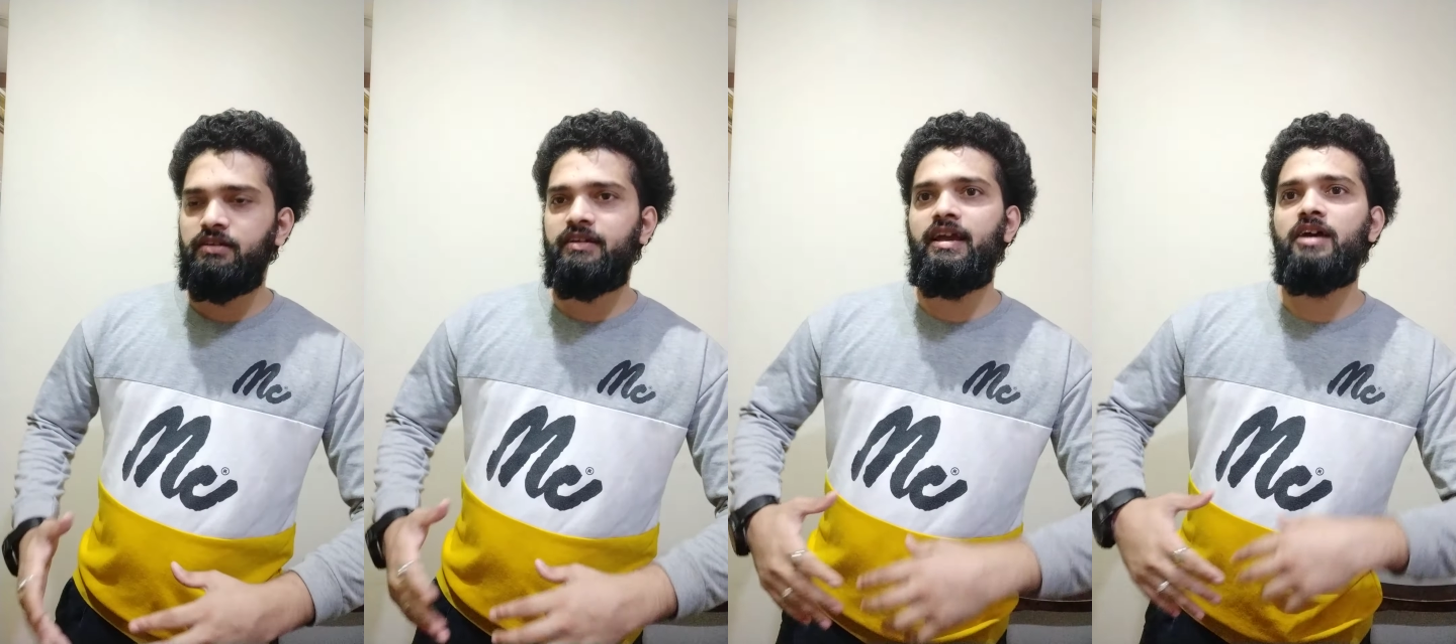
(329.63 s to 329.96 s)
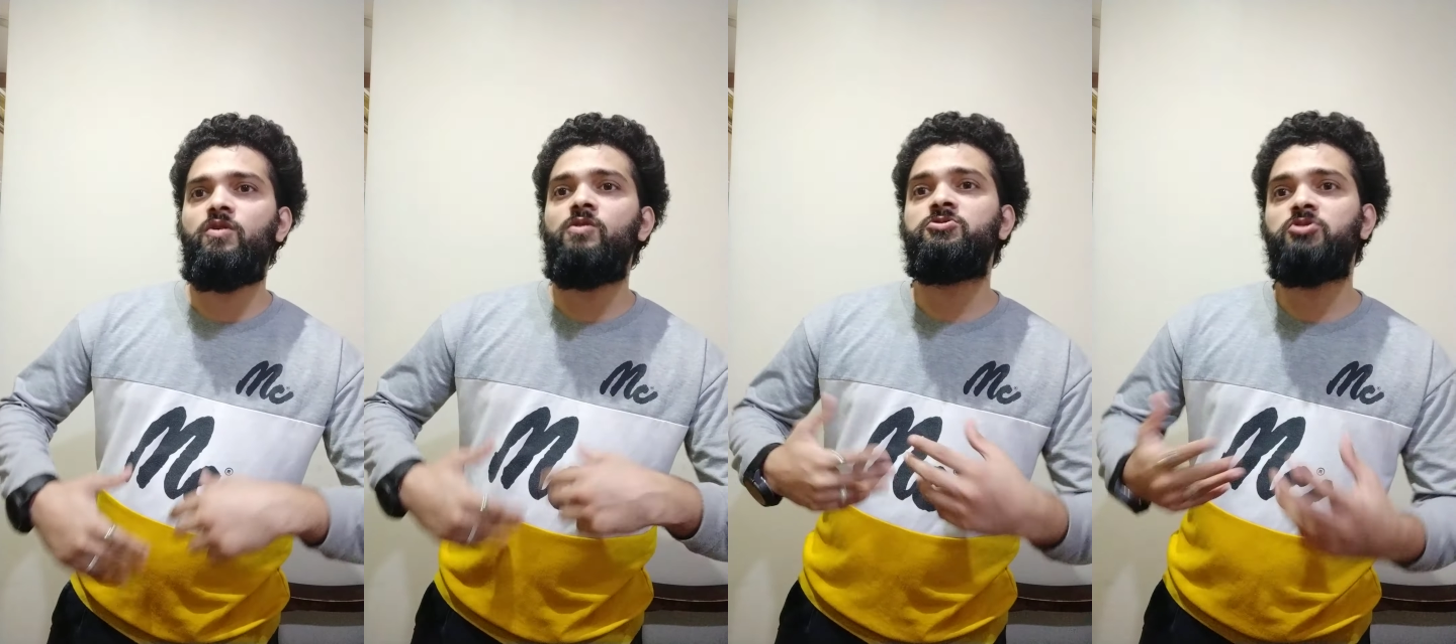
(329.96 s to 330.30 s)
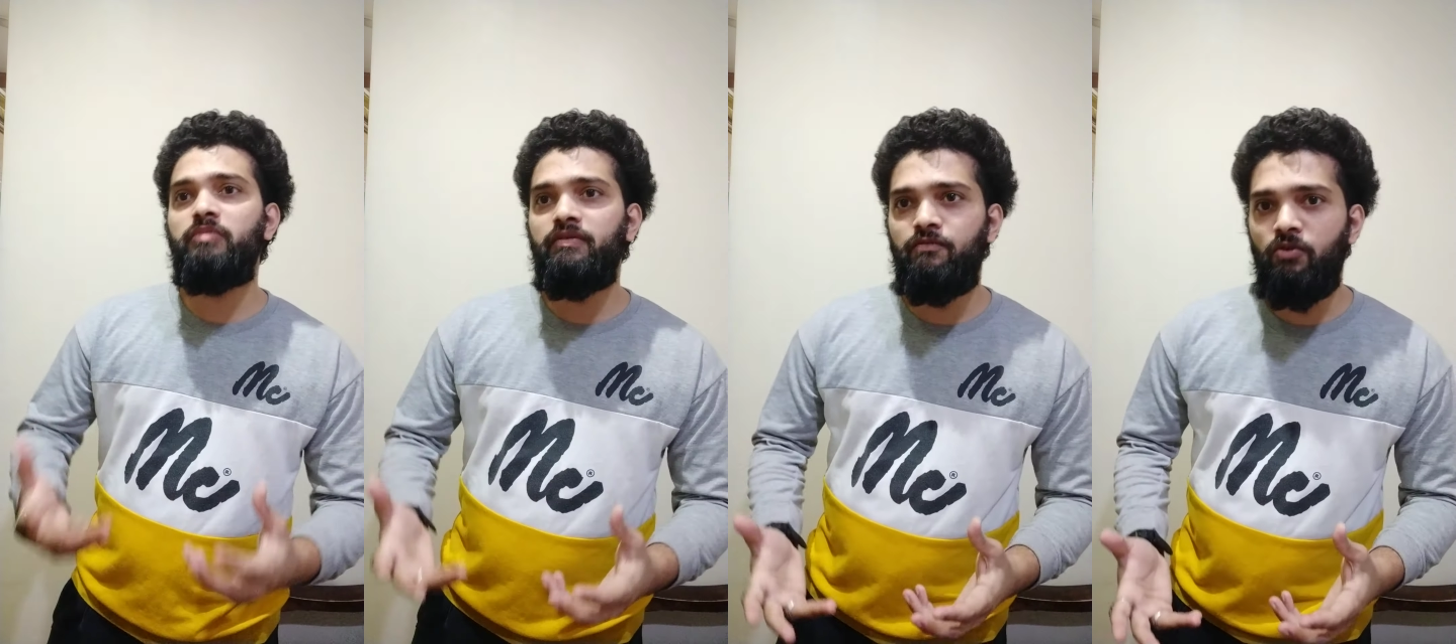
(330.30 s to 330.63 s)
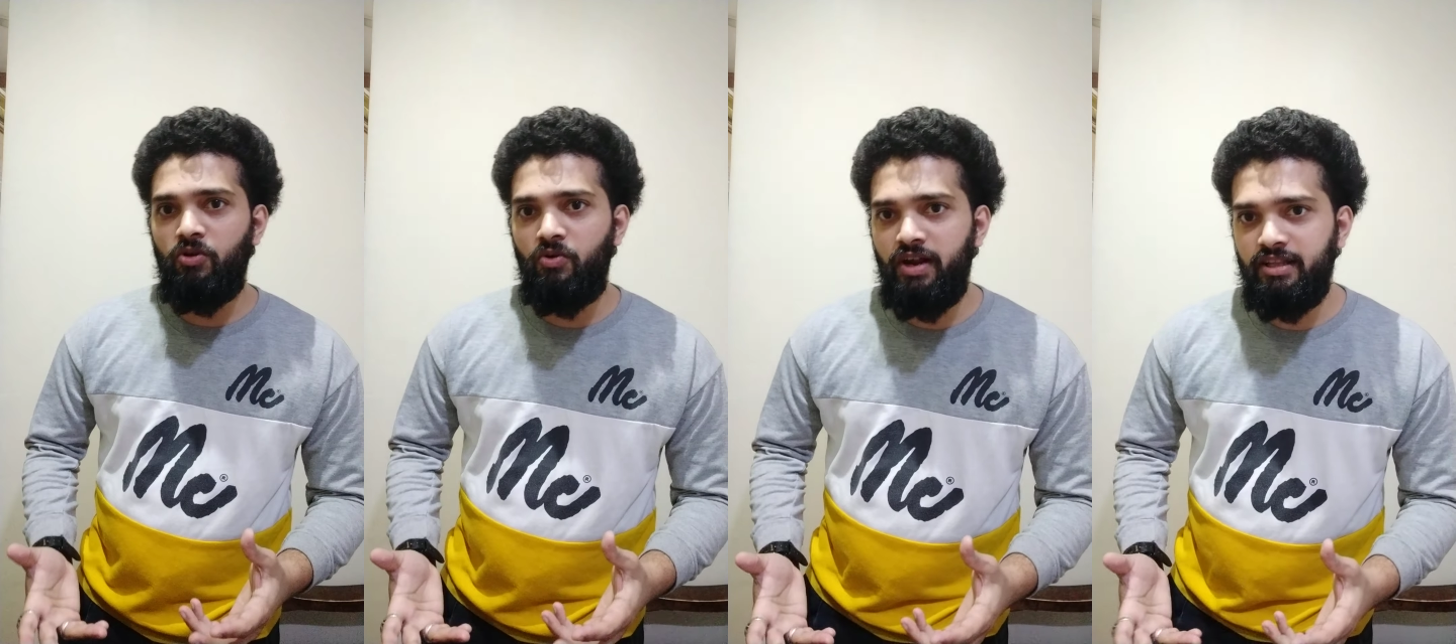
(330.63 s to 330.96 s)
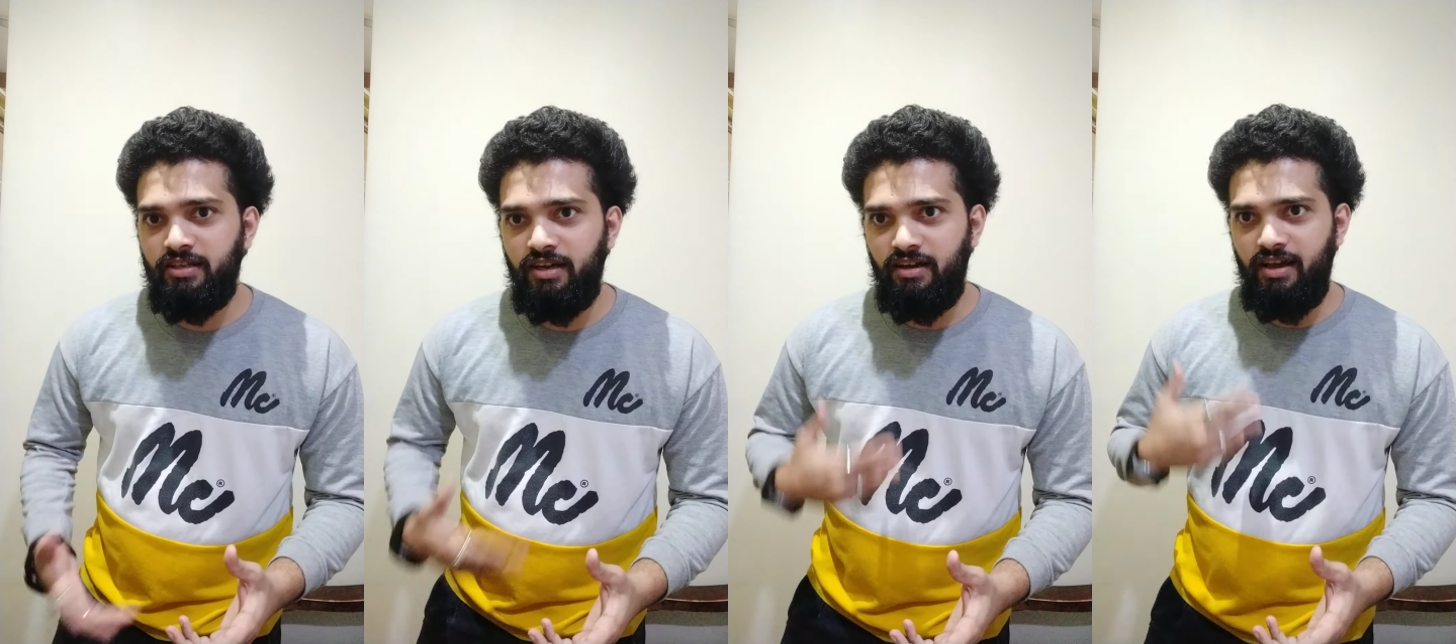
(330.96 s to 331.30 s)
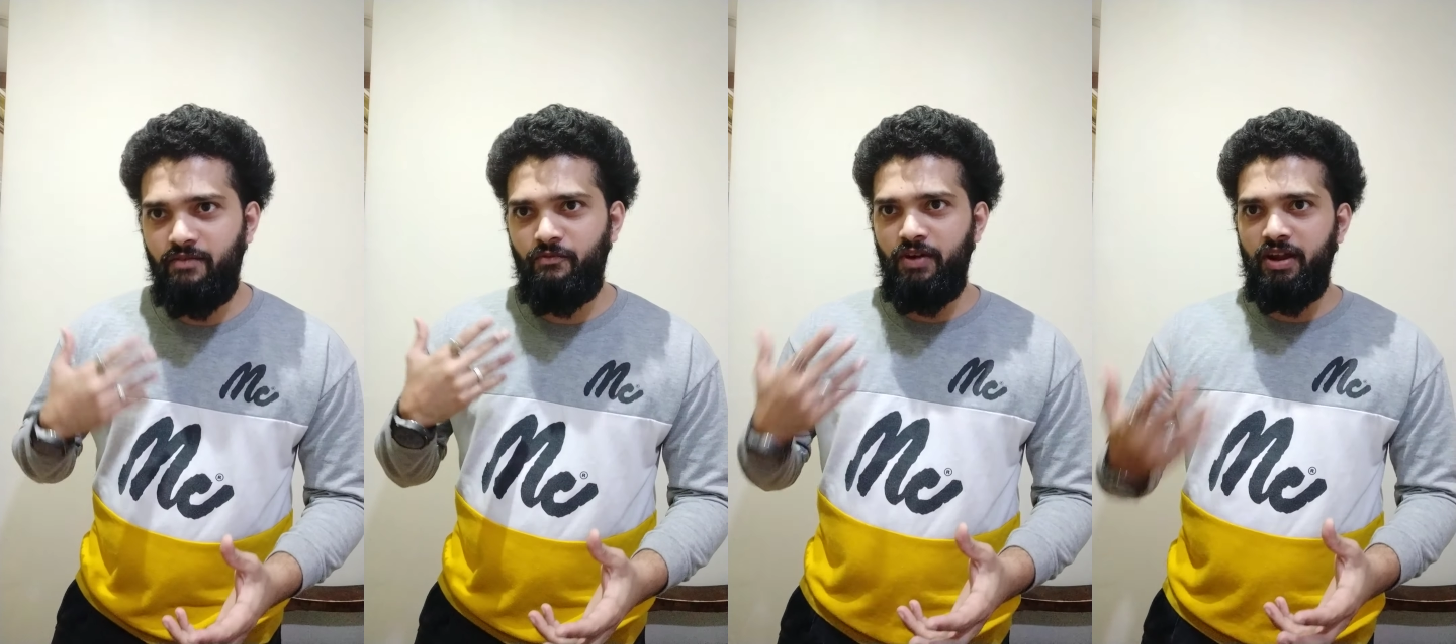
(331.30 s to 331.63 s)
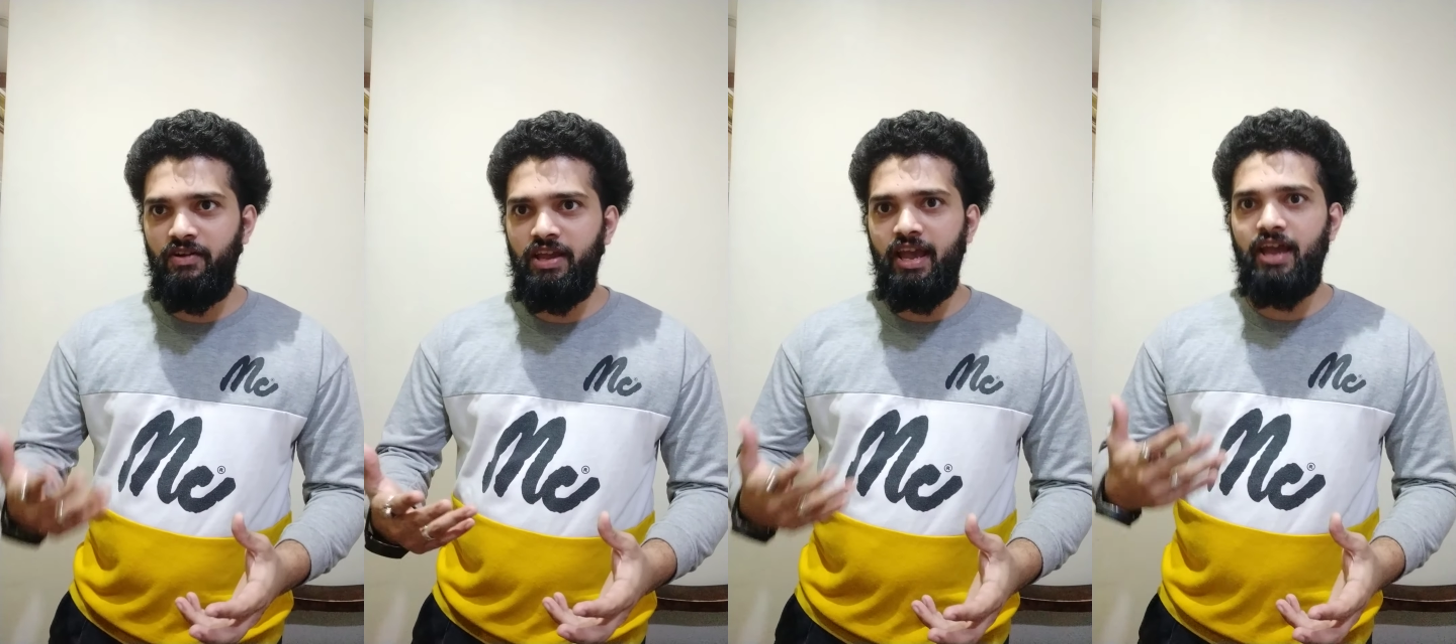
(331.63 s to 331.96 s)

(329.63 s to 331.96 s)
can also be followed at the very